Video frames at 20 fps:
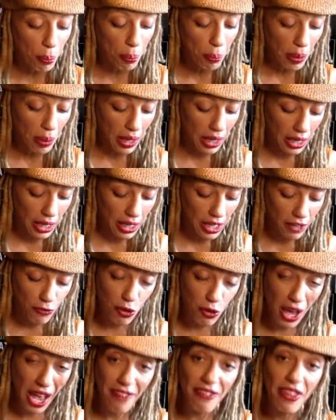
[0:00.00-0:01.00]
But if
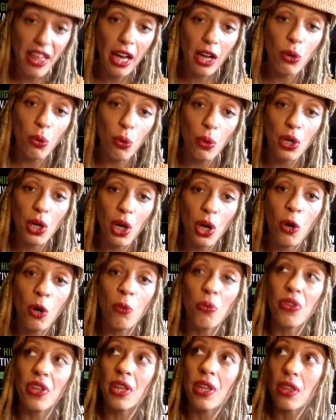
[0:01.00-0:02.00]
you have that going
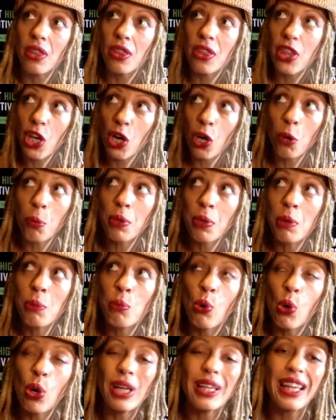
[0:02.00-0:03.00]
on, then they'll be
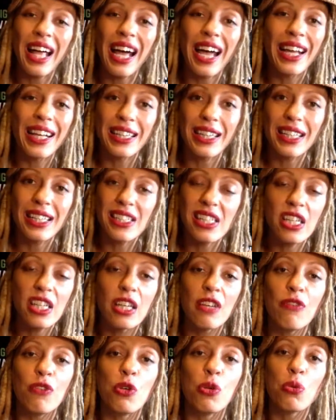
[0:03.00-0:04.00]
more likely to
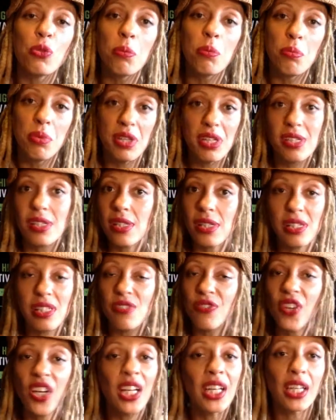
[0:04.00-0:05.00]
give you the business
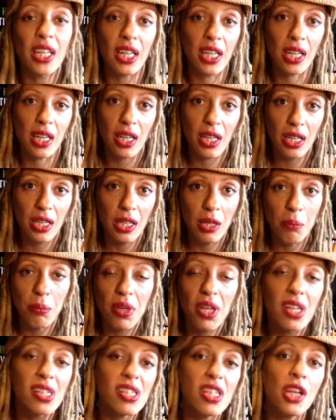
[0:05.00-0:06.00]
funding
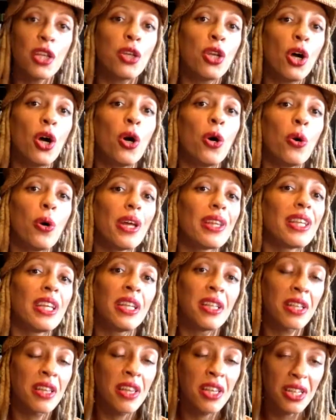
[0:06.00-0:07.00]
because they know at the
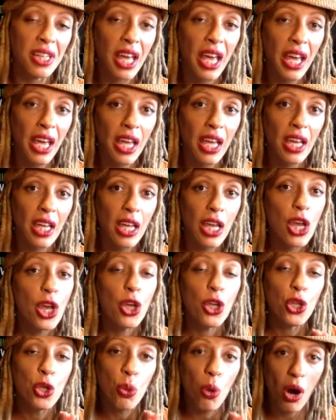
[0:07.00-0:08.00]
end of the day,
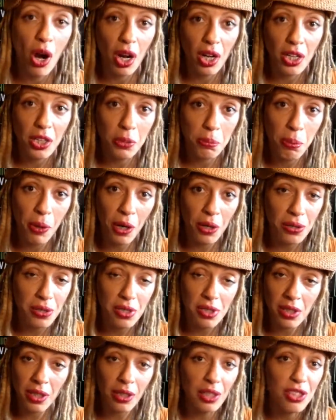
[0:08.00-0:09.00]
you are a good
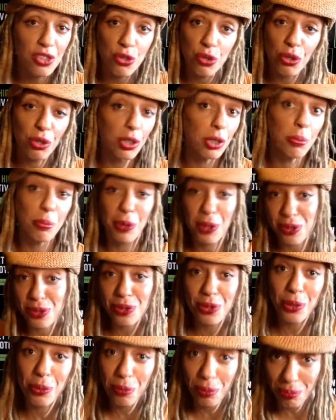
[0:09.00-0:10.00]
person. At least you're a good person
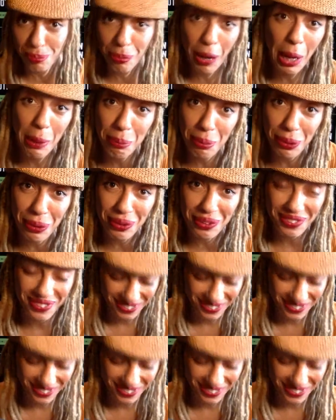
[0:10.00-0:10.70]
on paper.